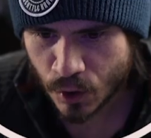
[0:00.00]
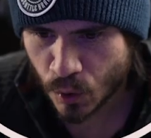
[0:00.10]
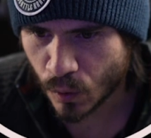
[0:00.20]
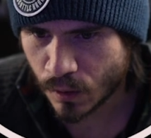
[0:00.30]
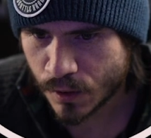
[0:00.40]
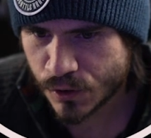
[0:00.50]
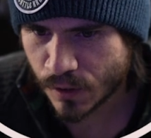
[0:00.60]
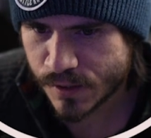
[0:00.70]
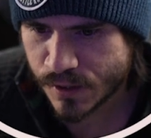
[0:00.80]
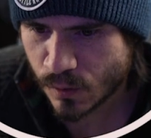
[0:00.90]
Cool. So
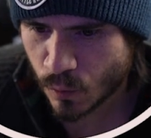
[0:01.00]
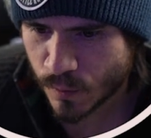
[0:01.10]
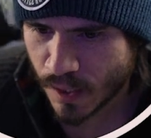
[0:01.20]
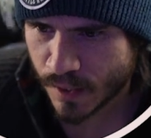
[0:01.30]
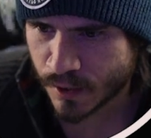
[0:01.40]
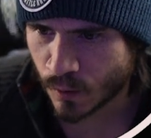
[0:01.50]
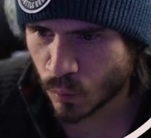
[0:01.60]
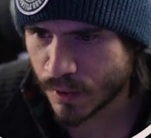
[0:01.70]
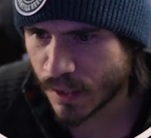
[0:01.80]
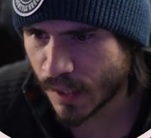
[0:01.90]
let's see what we got here.
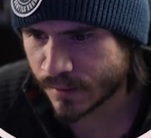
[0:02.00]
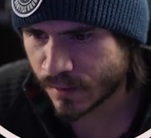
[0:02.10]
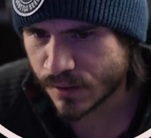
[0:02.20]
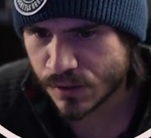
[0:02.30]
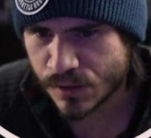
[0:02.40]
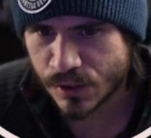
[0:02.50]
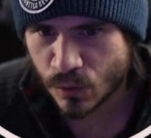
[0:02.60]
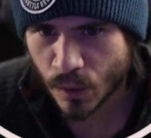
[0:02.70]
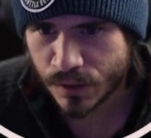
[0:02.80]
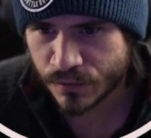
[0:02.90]
This is the
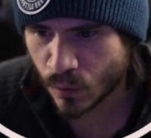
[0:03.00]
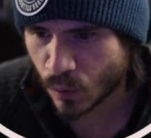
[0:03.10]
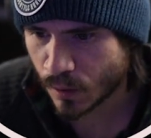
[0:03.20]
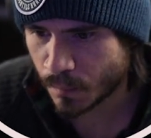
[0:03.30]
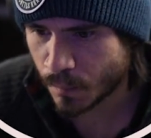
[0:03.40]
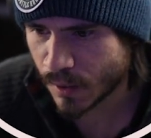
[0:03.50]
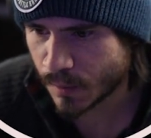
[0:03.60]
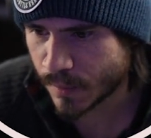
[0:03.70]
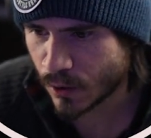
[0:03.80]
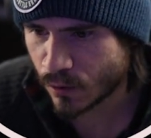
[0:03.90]
24
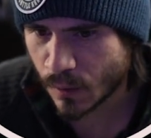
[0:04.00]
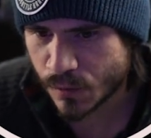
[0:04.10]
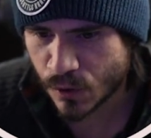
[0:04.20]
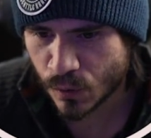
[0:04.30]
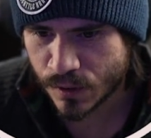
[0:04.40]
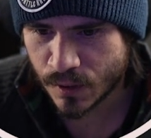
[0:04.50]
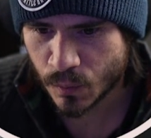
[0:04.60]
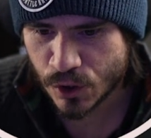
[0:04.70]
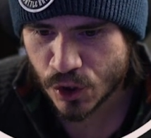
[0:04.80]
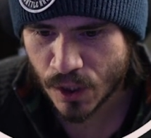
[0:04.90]
millimeter. That was the only thing we
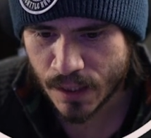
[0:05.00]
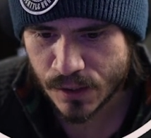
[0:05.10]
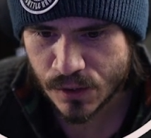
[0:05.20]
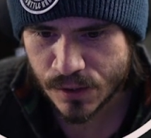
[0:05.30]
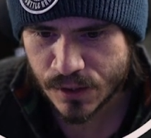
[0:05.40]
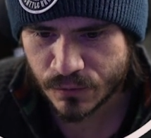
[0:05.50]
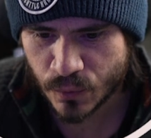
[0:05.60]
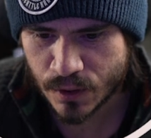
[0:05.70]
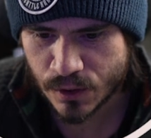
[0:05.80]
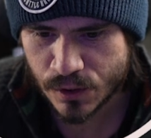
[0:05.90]
changed. Let's see if we
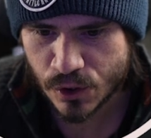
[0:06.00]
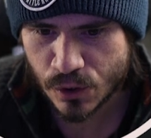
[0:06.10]
can